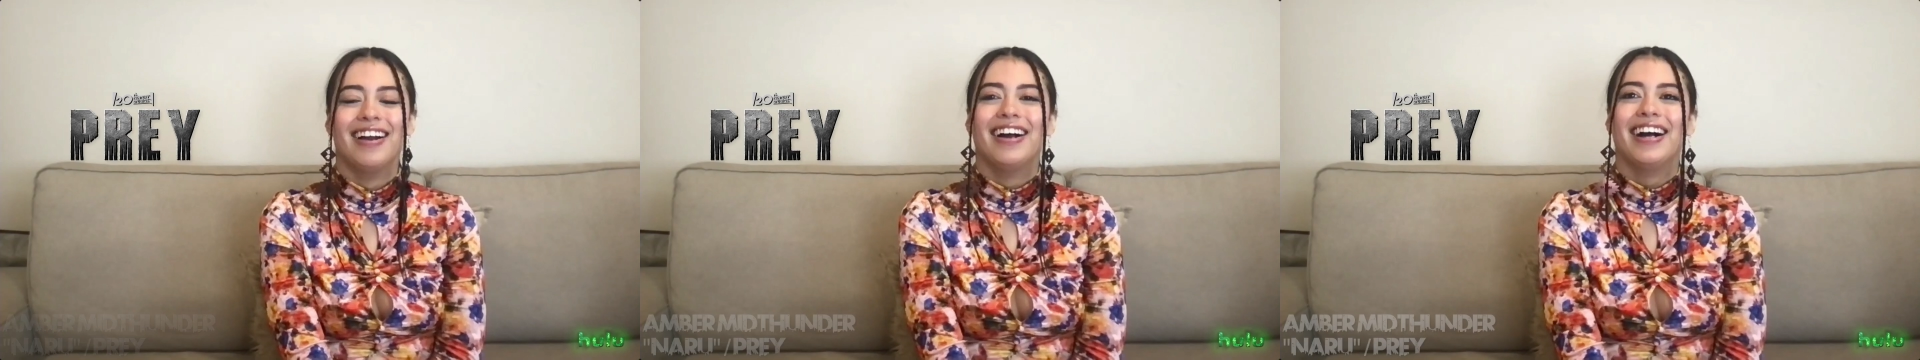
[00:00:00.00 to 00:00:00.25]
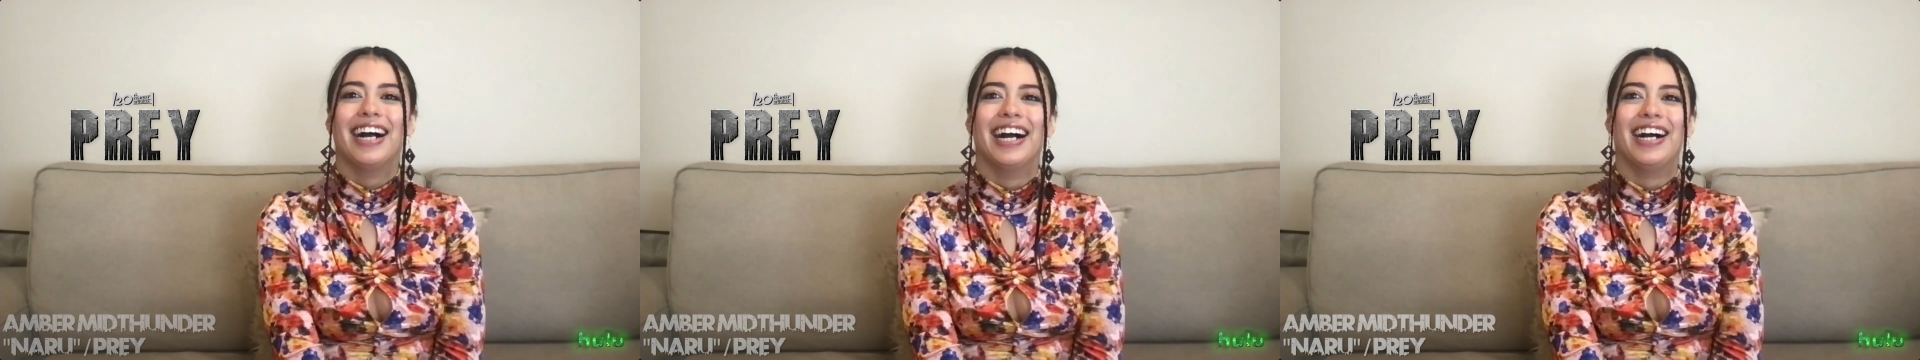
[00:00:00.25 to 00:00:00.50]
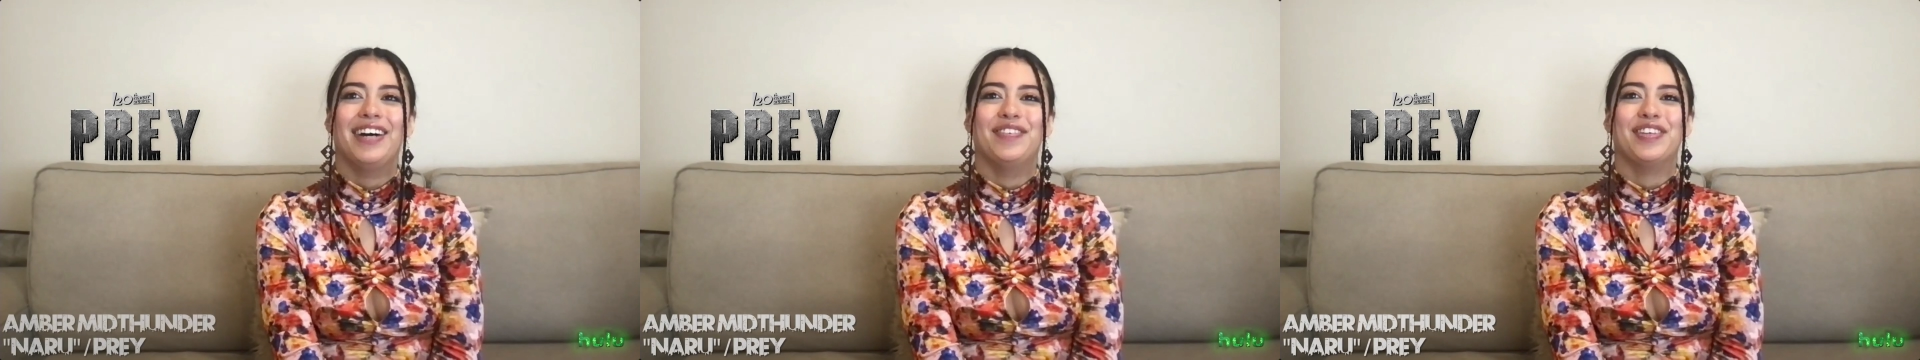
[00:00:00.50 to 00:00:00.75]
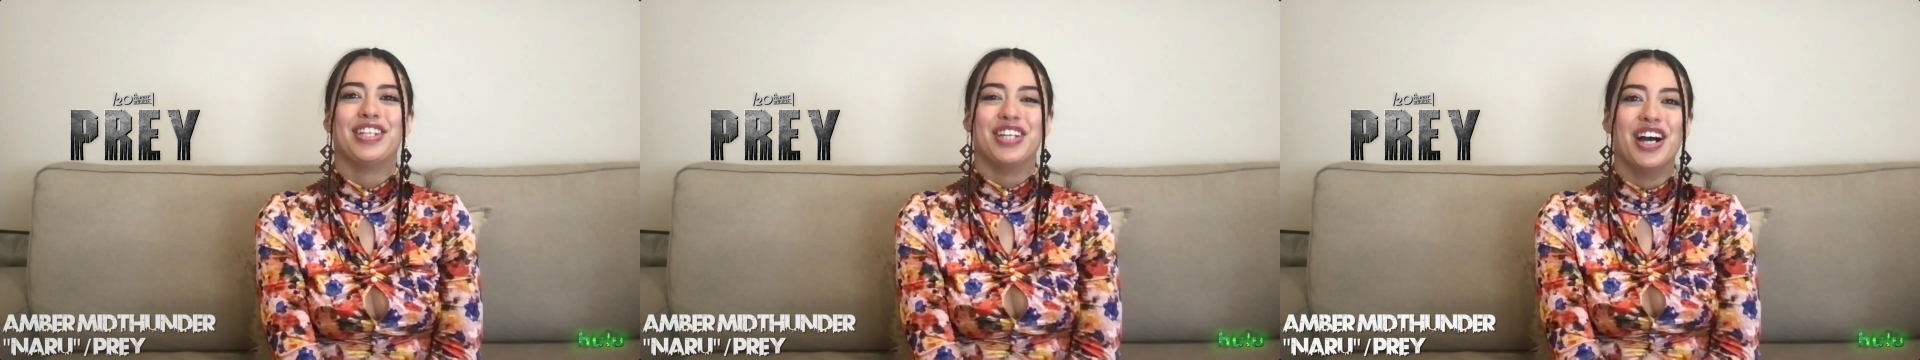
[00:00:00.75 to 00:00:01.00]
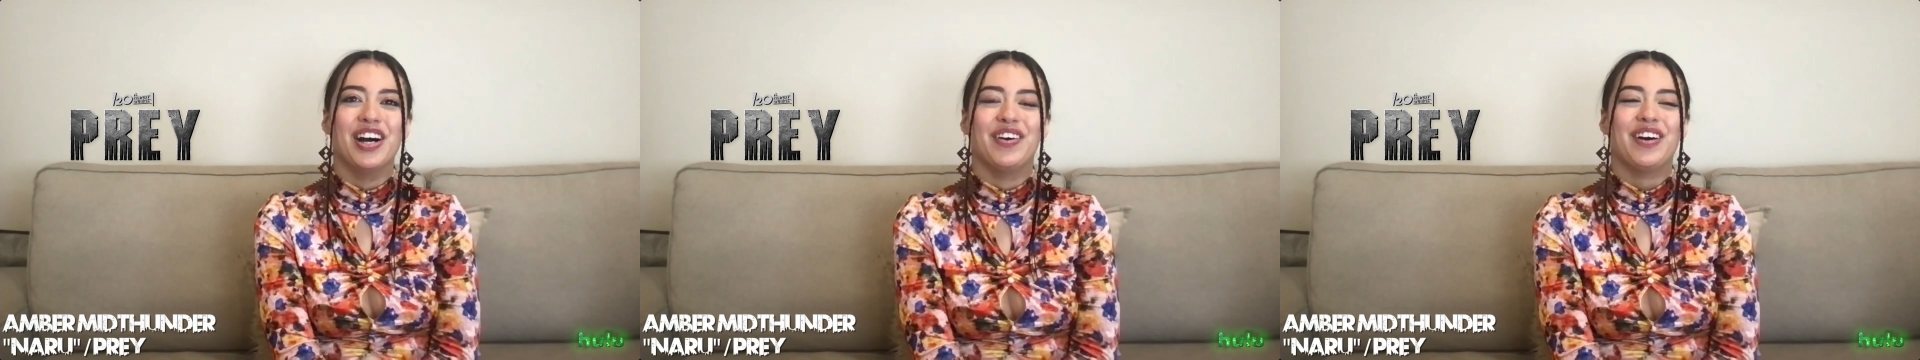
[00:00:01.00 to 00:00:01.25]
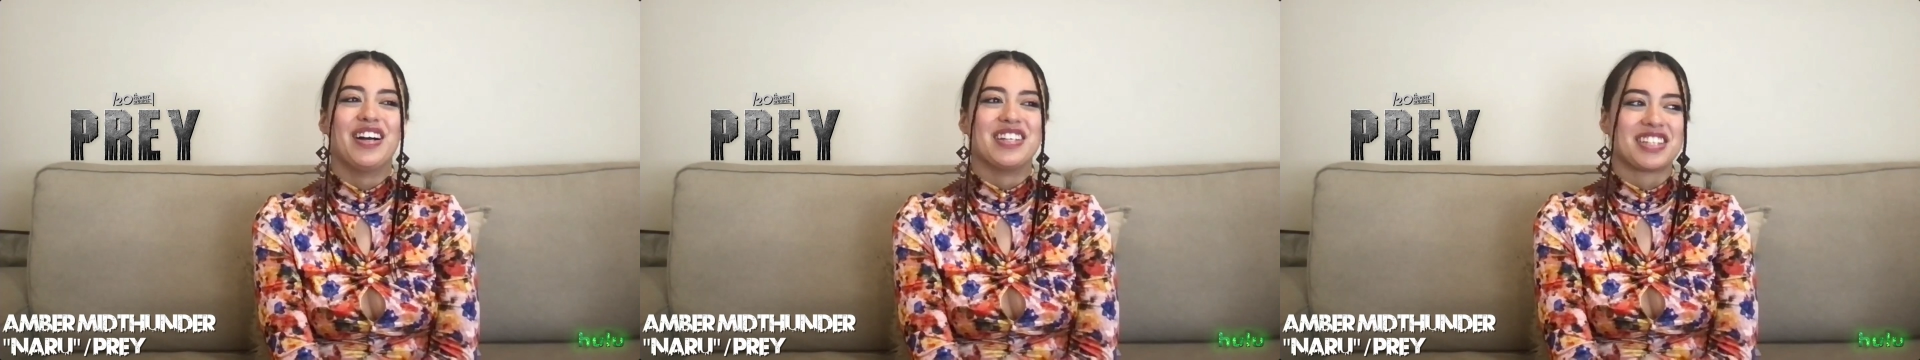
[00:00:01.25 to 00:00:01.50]
um, no,
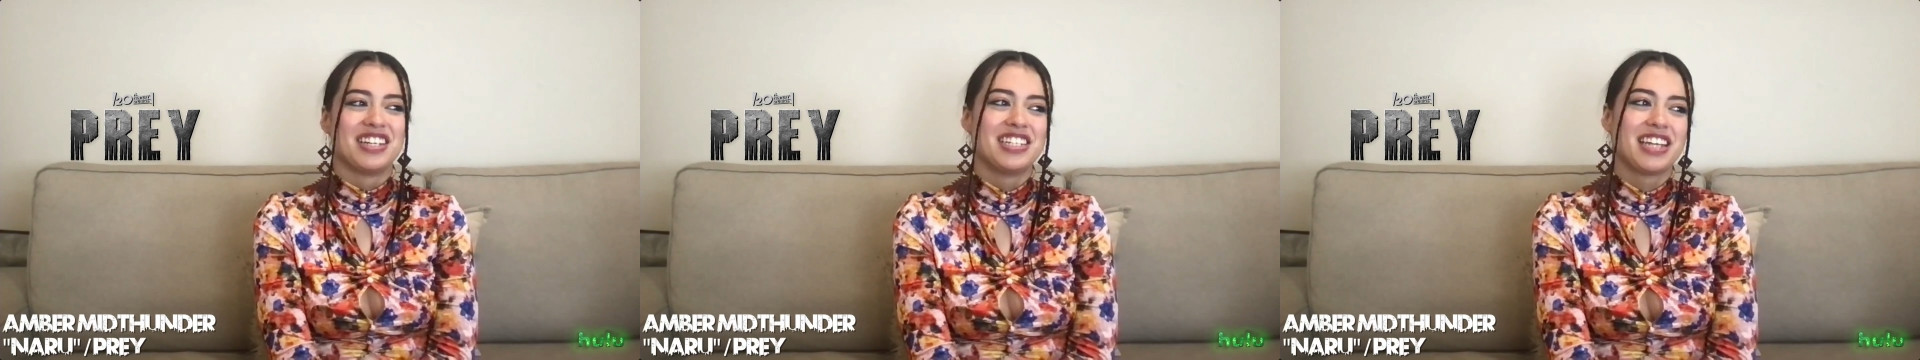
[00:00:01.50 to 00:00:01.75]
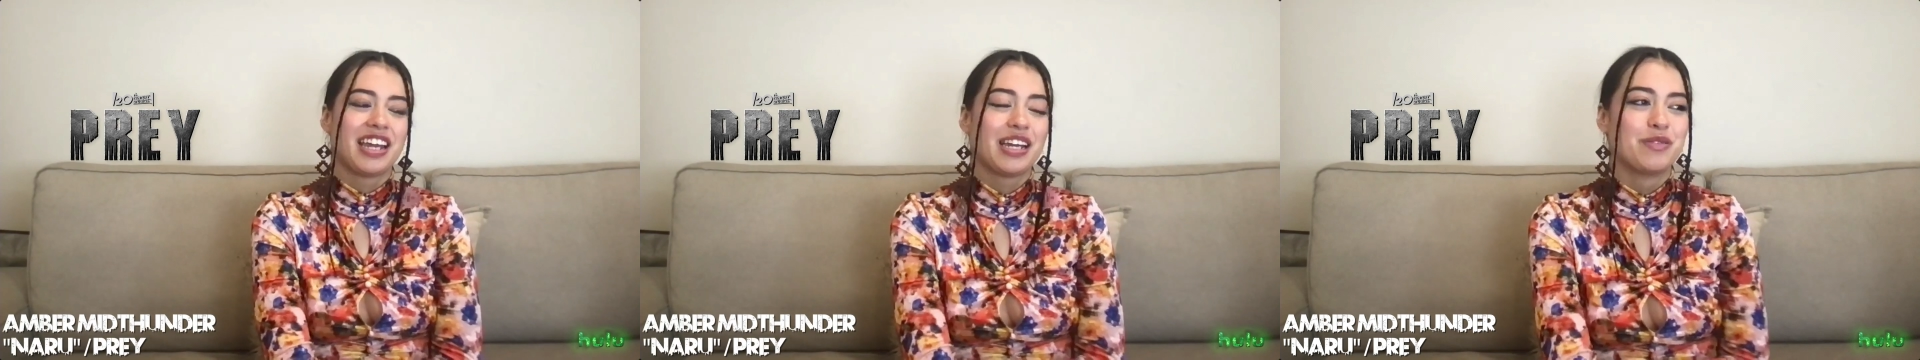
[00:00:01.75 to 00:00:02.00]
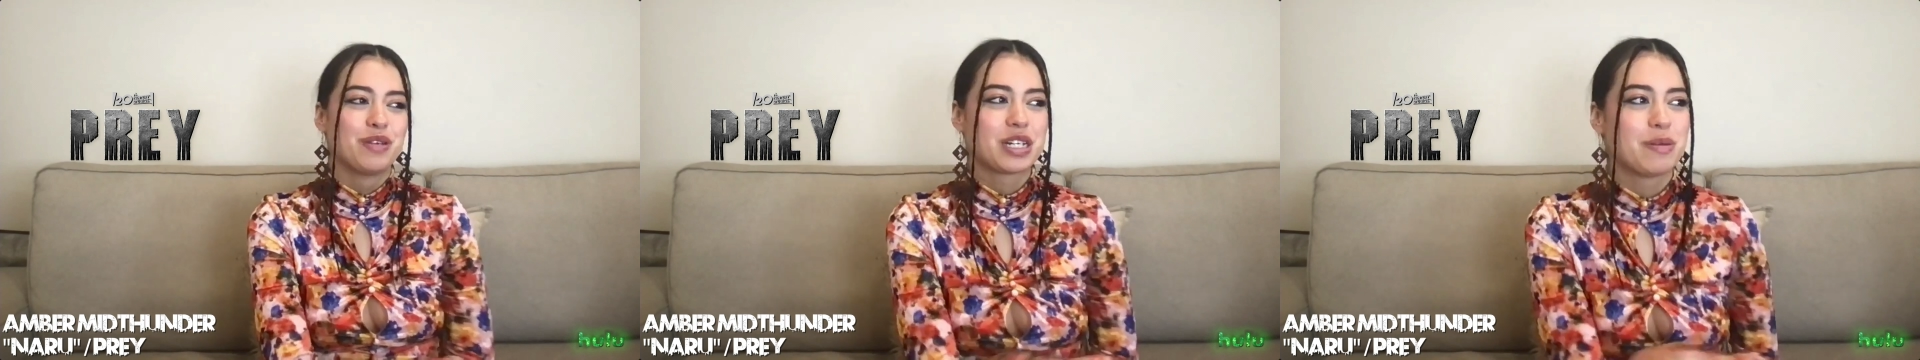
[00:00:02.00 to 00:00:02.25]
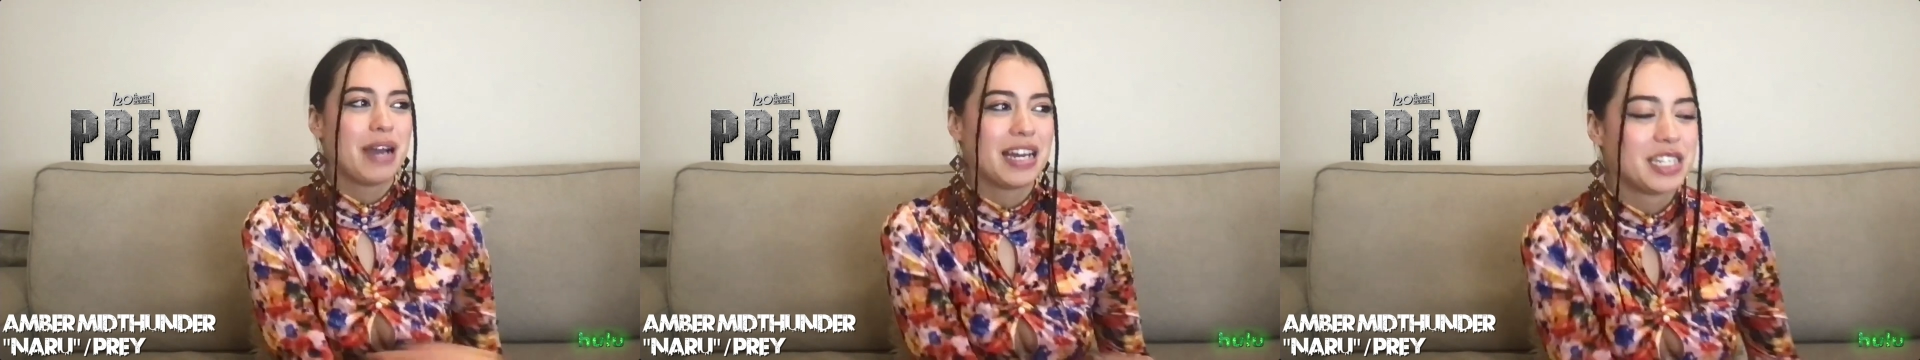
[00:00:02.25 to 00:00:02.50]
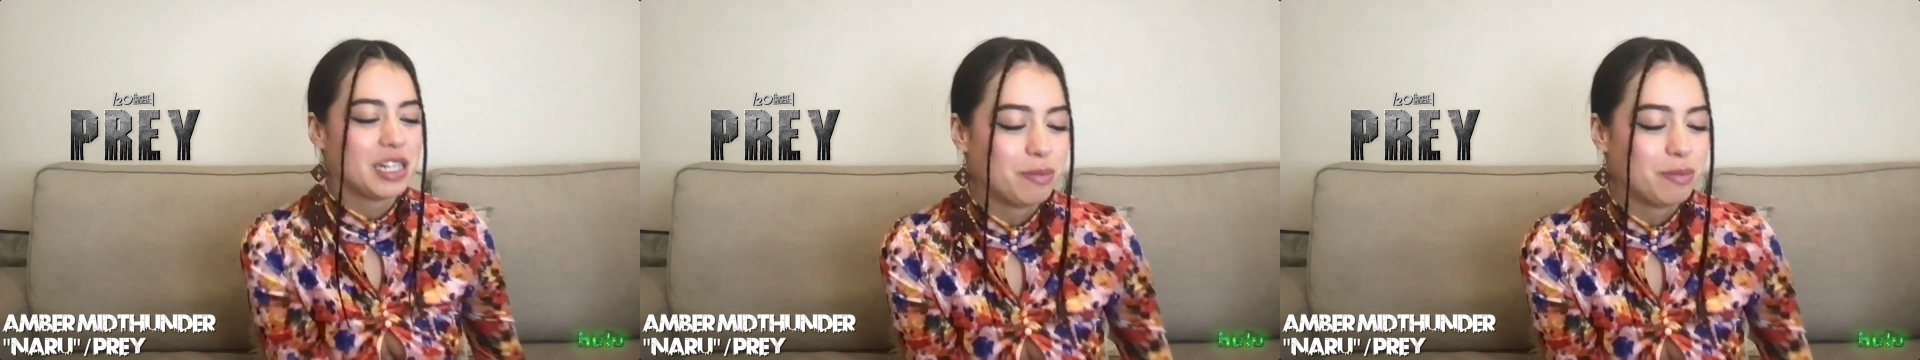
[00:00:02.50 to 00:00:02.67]
I was going to say in what capacity,